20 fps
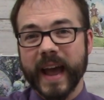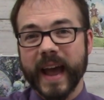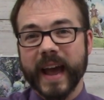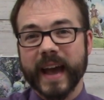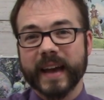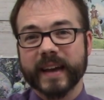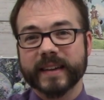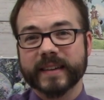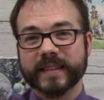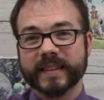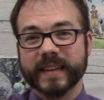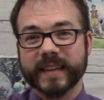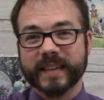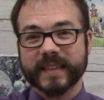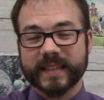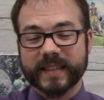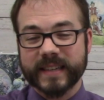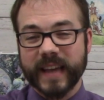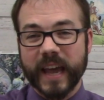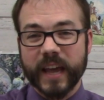as he
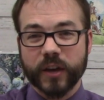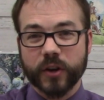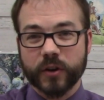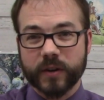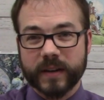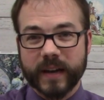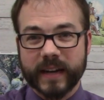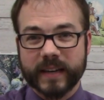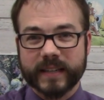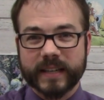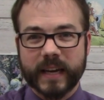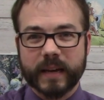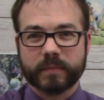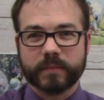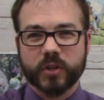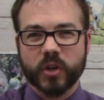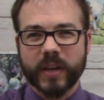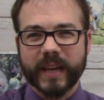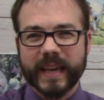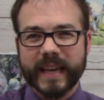is saying goodnight to
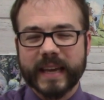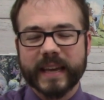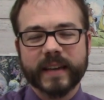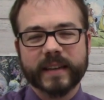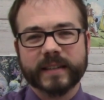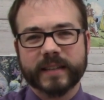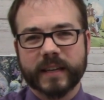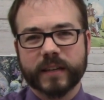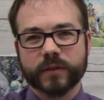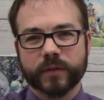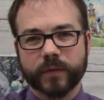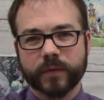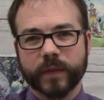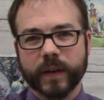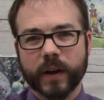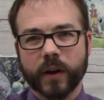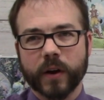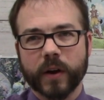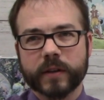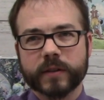him to ease his fear.